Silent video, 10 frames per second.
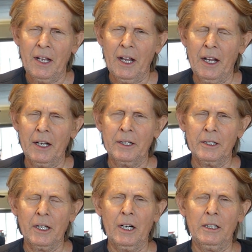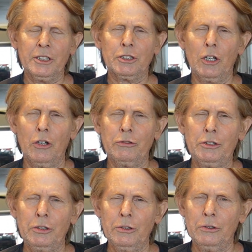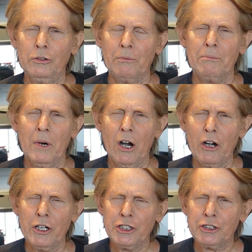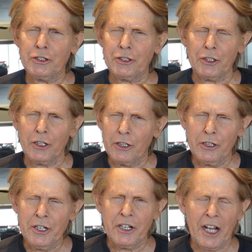And let's go to March 3rd,